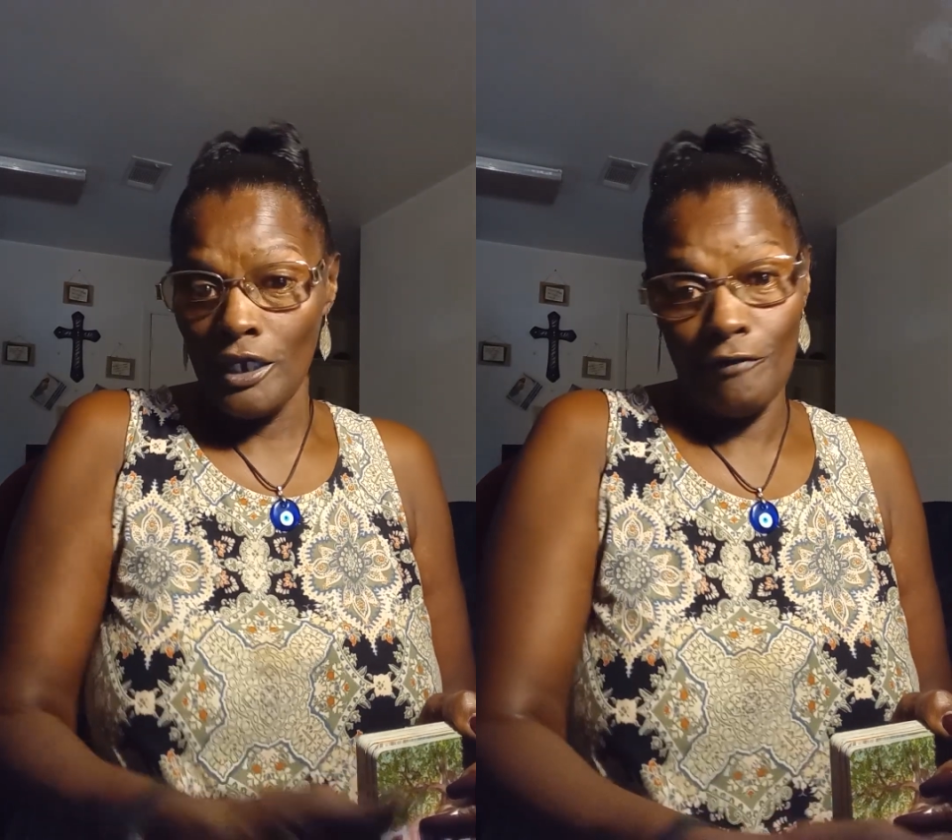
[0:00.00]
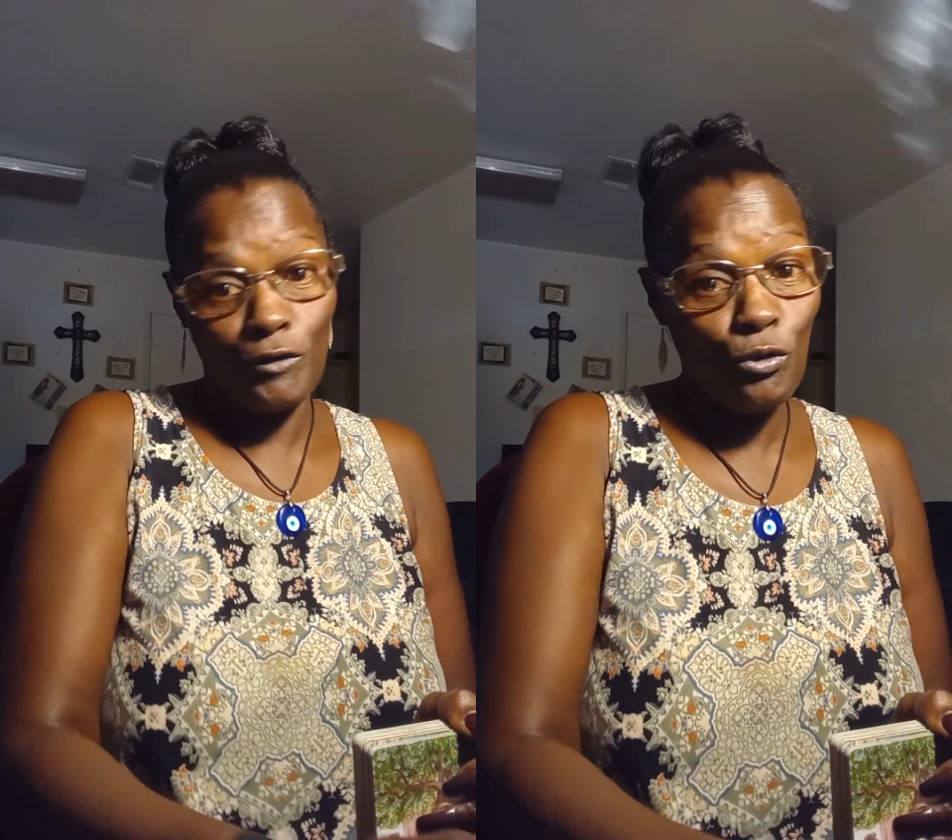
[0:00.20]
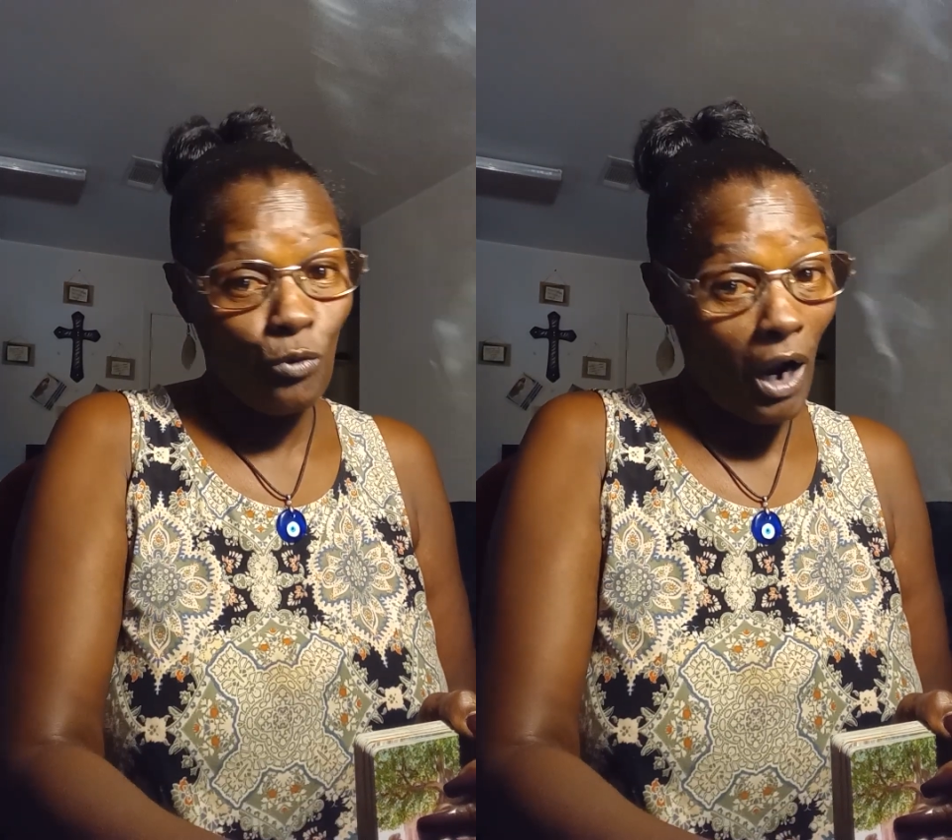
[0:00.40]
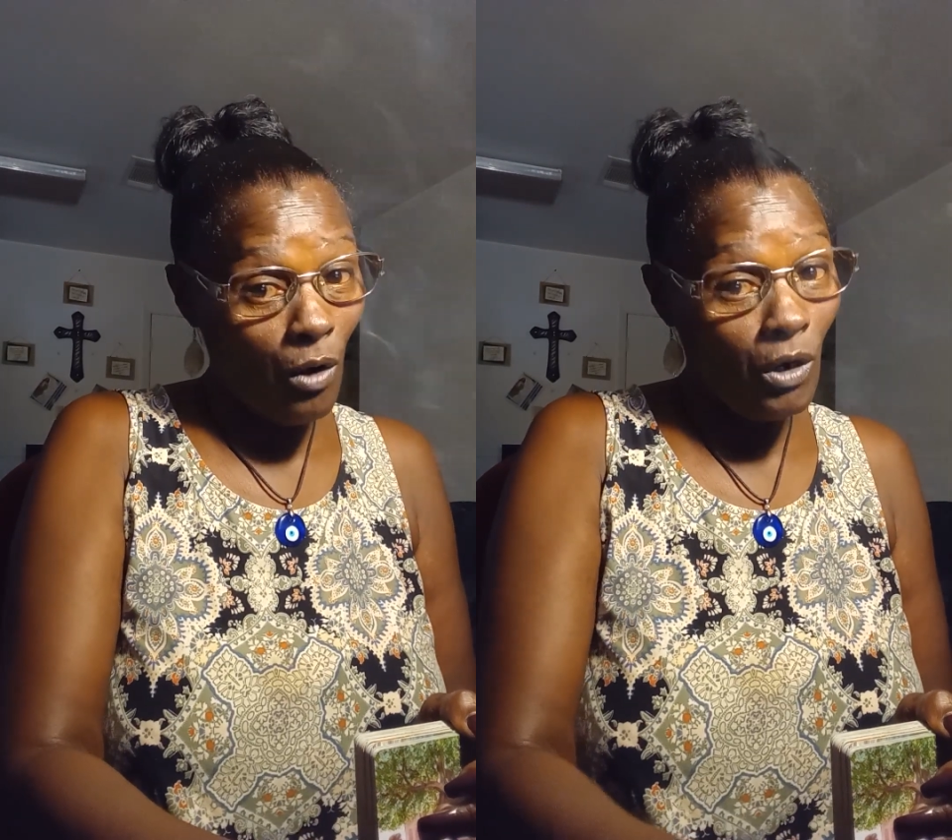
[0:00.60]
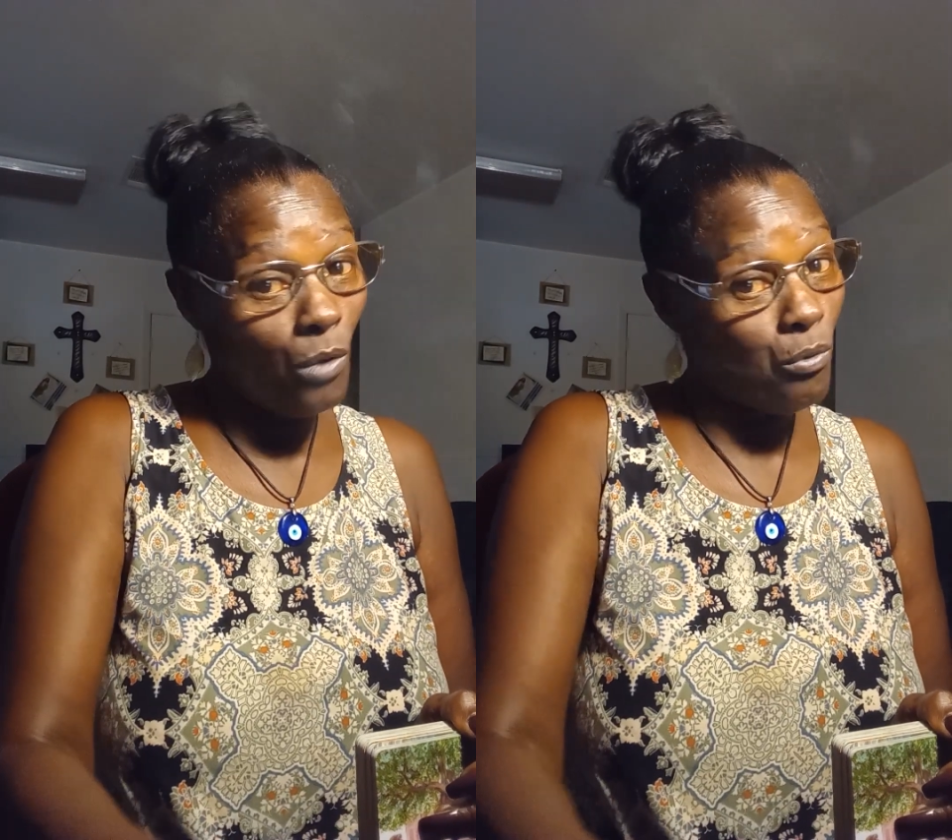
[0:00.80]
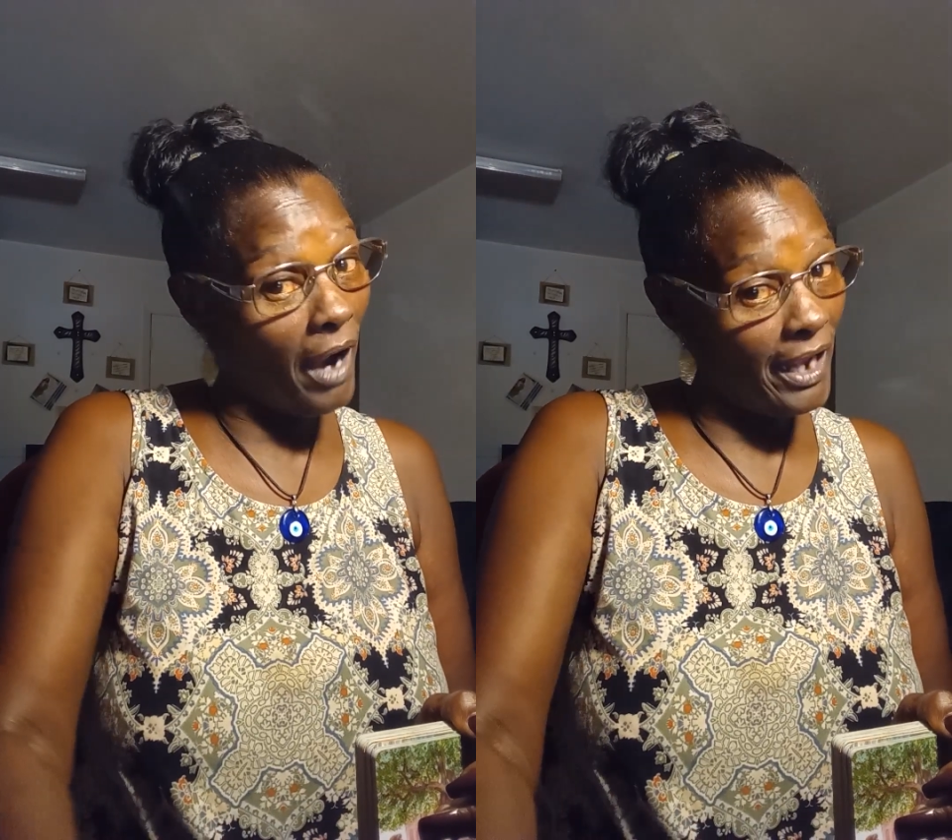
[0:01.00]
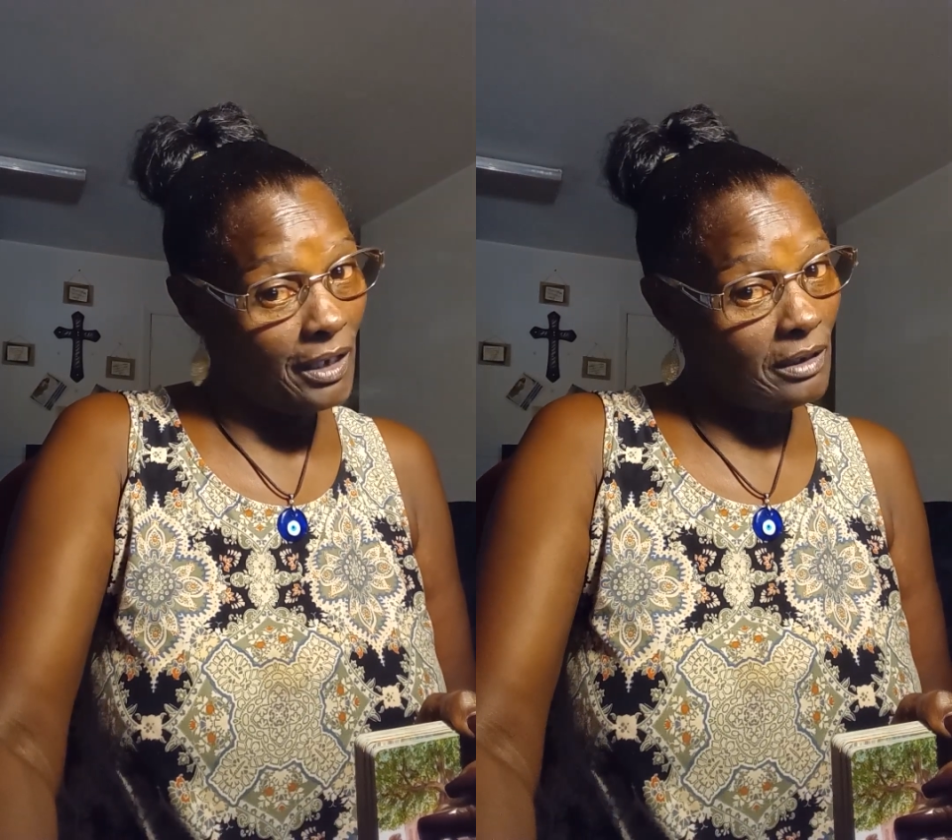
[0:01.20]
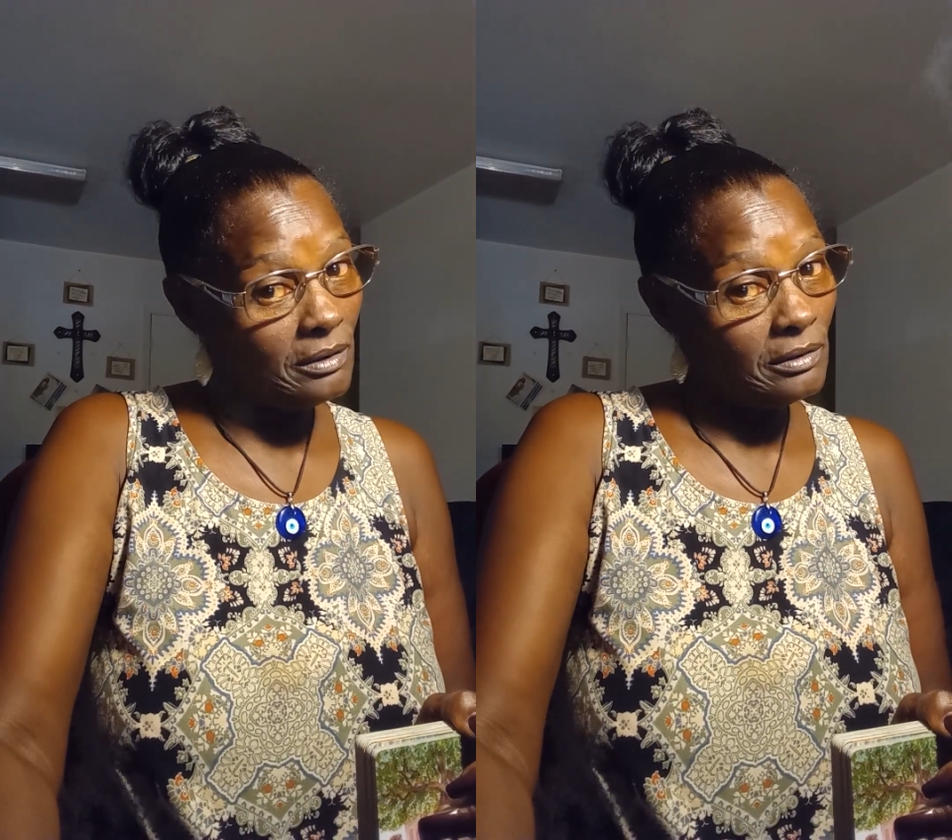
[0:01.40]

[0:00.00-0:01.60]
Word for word: If you wrong or right,